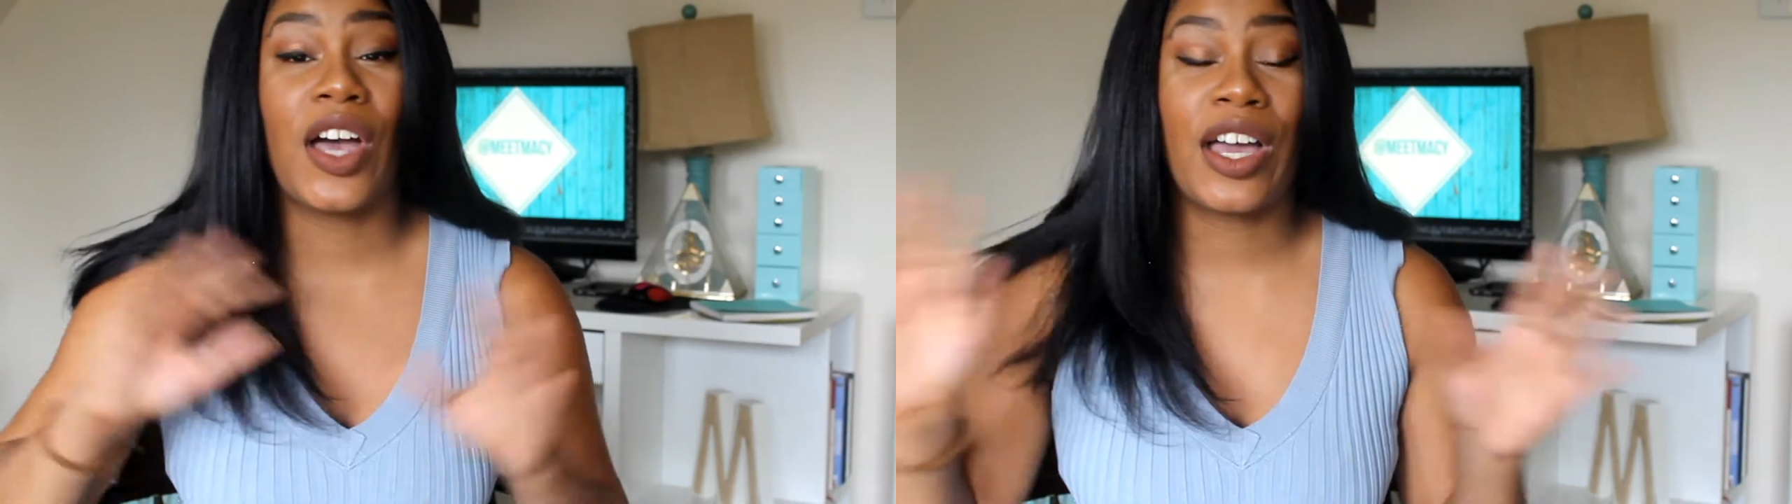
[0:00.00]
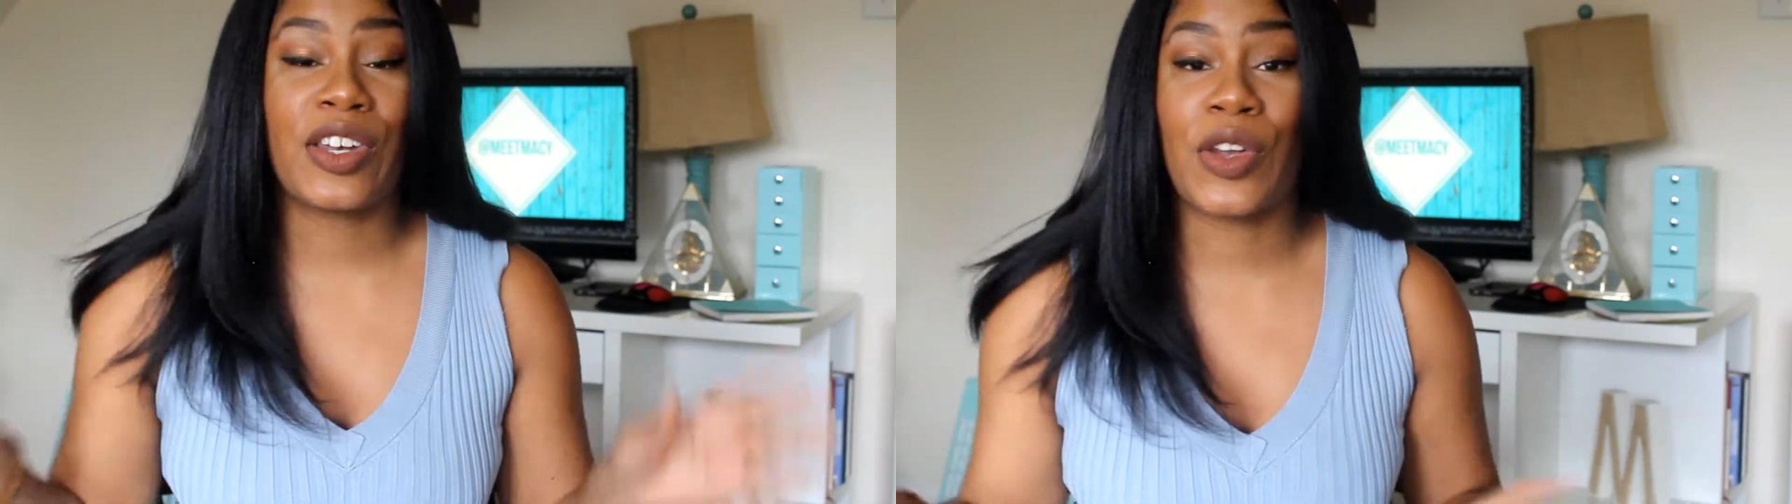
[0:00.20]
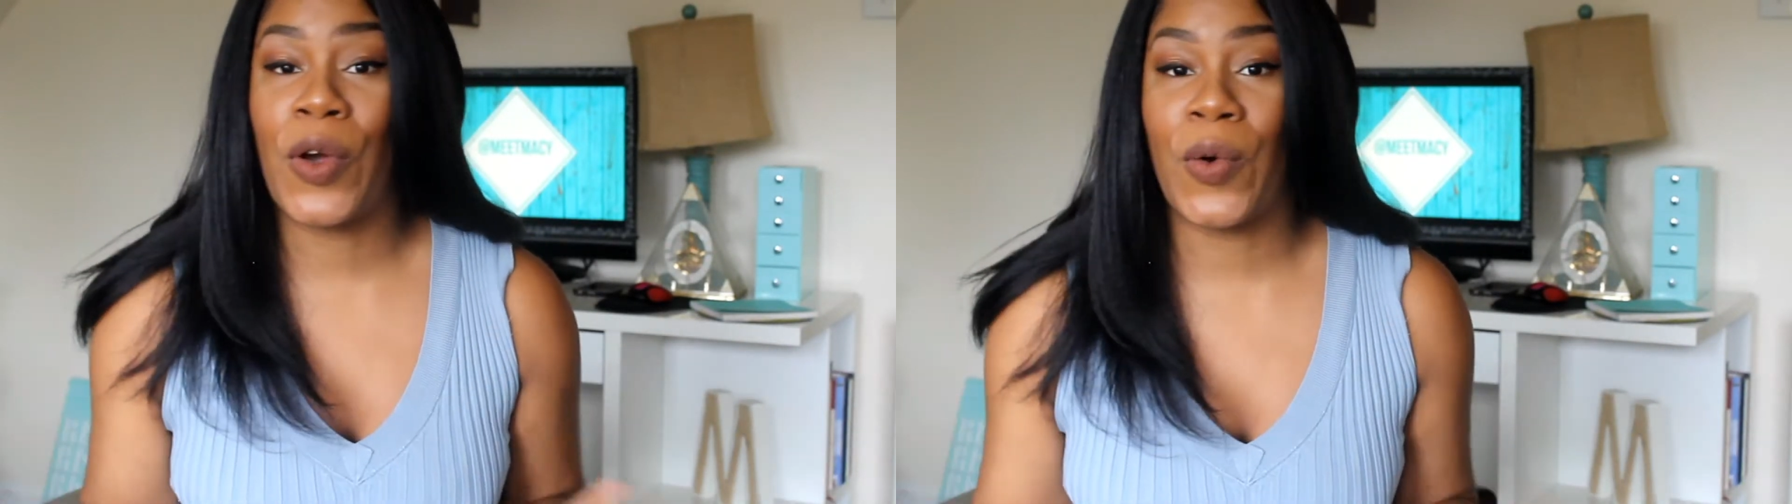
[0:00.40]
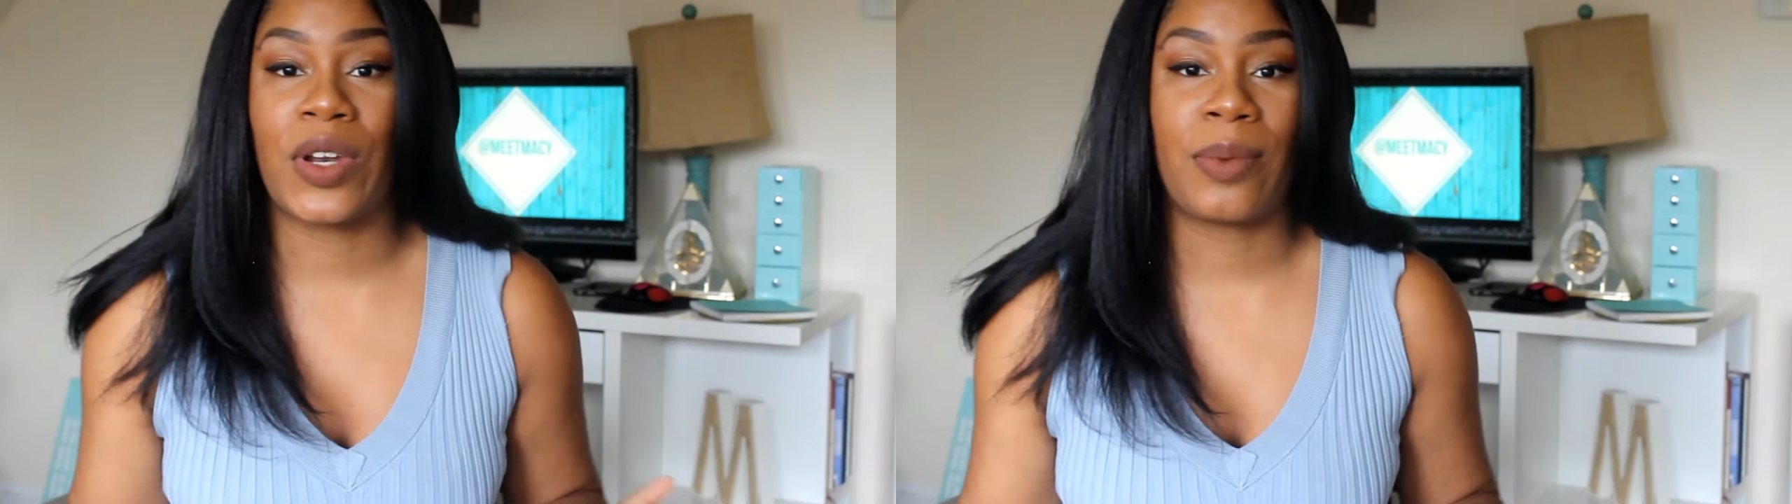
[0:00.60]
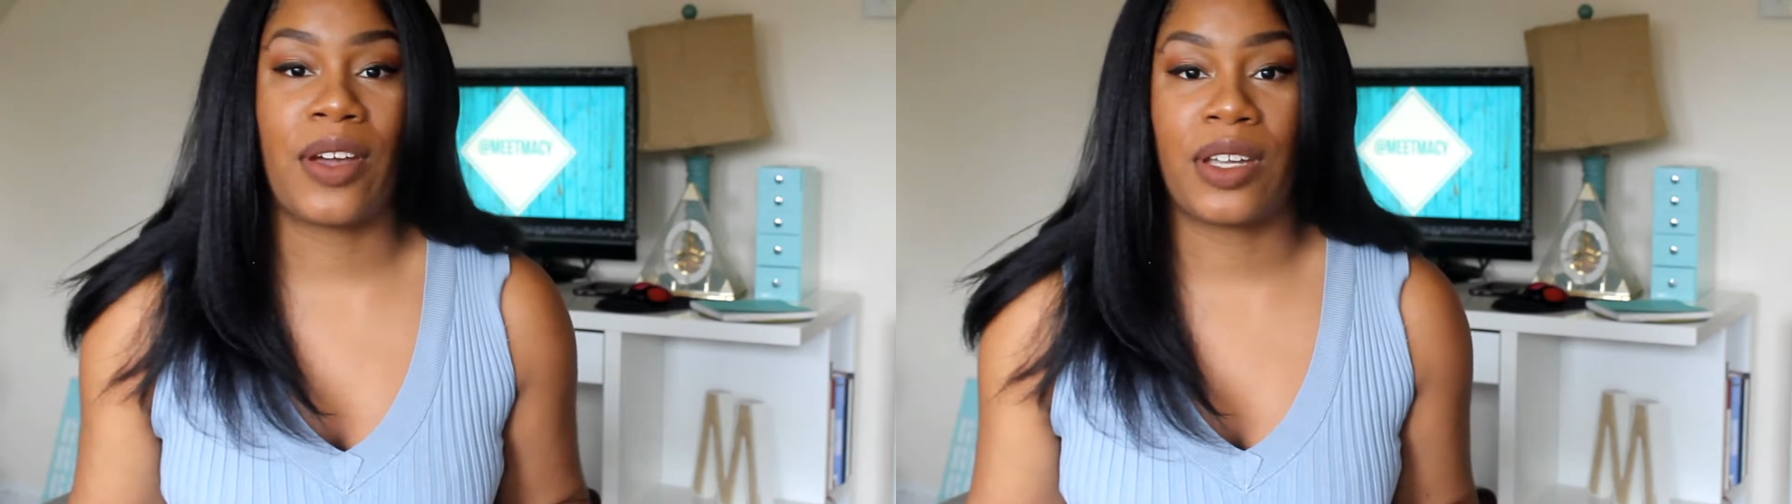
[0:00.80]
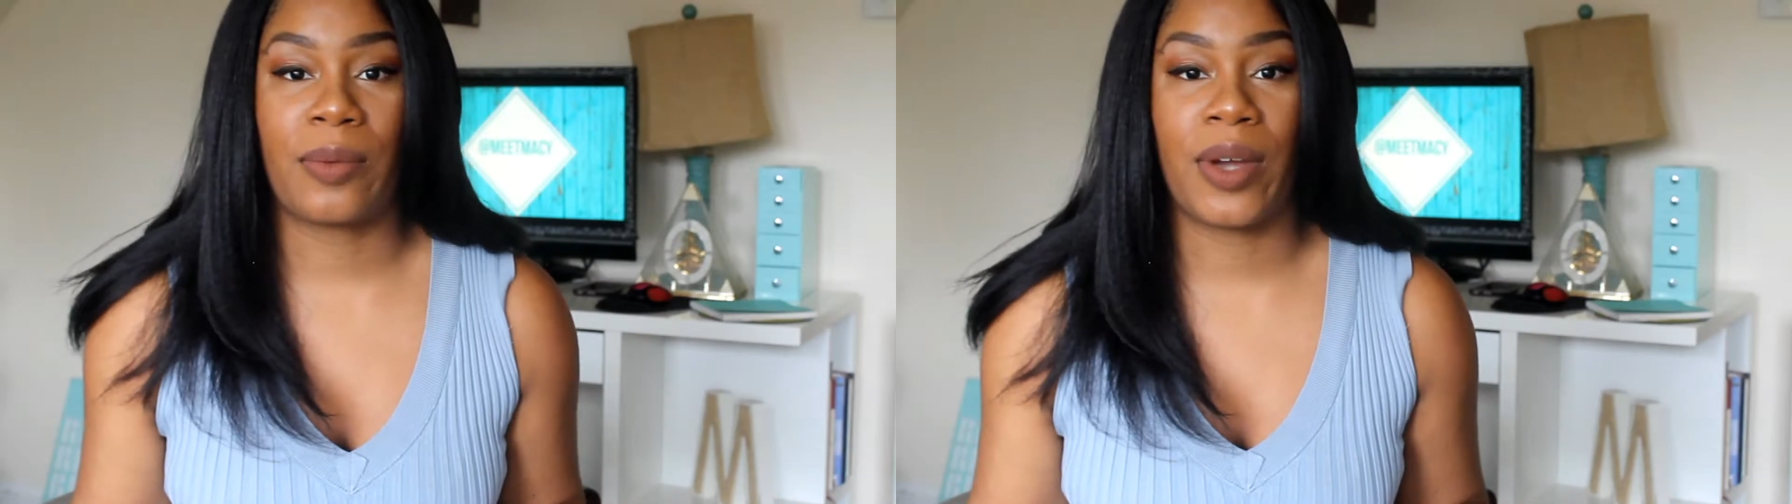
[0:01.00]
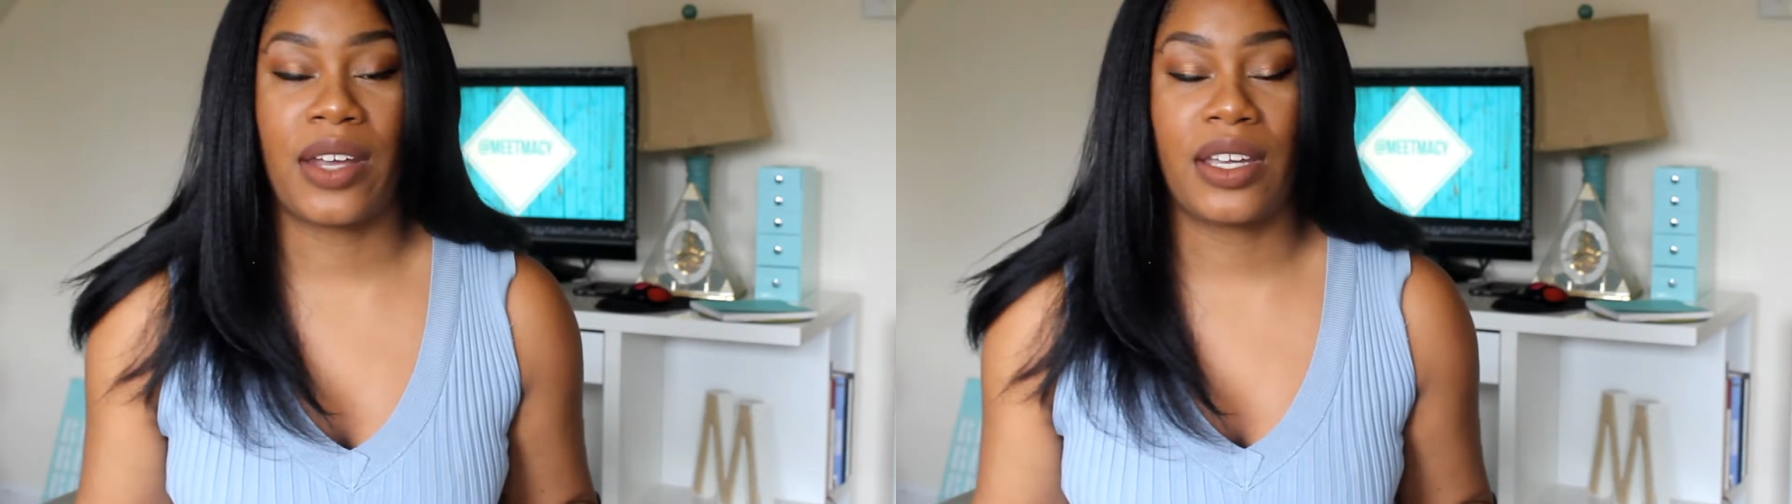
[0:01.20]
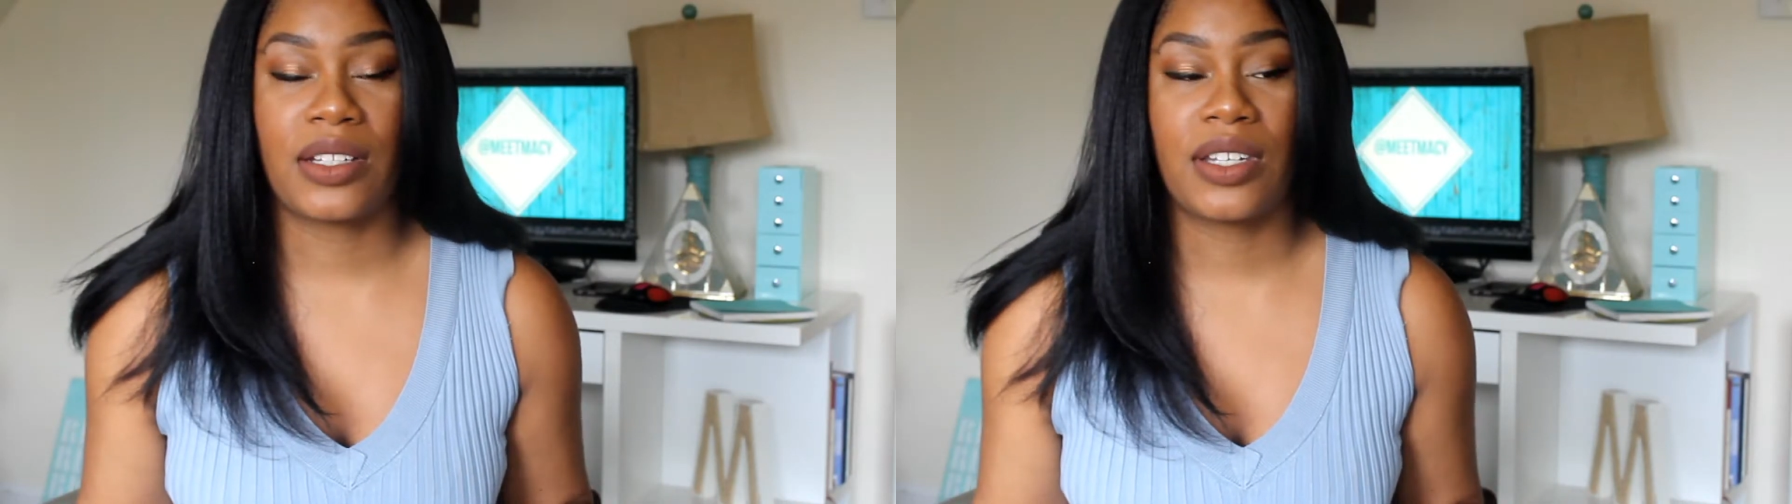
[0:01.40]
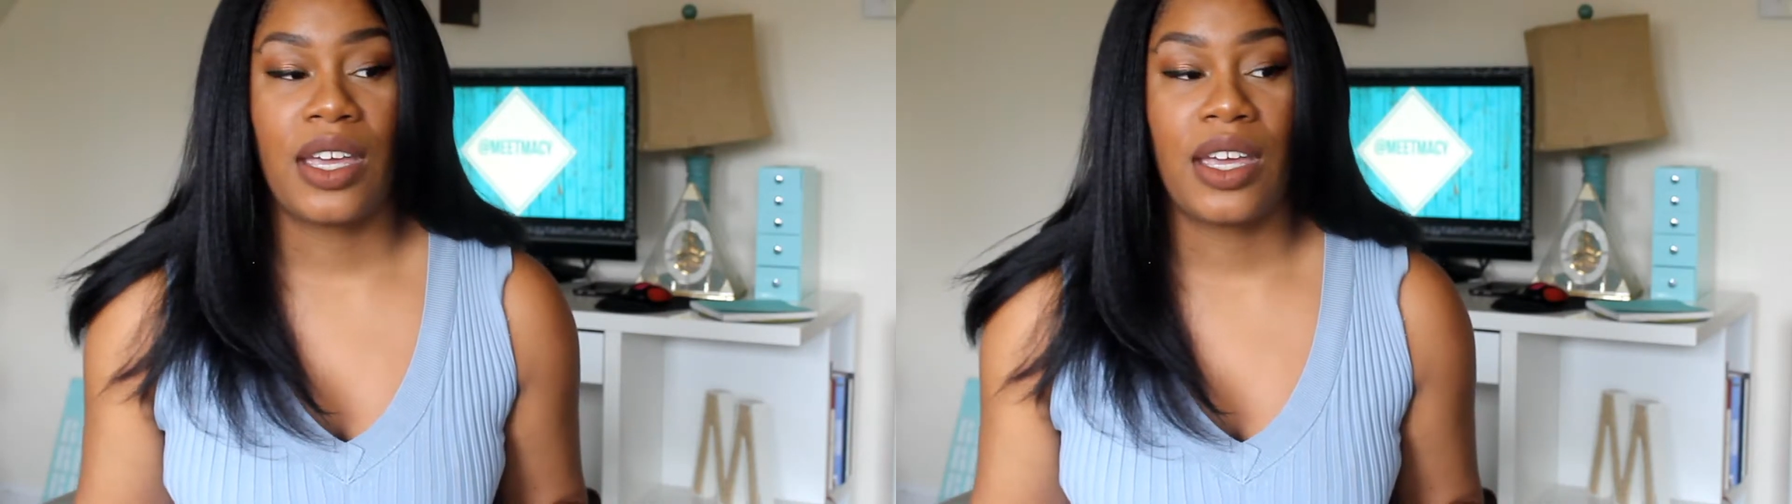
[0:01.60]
unknown about your product.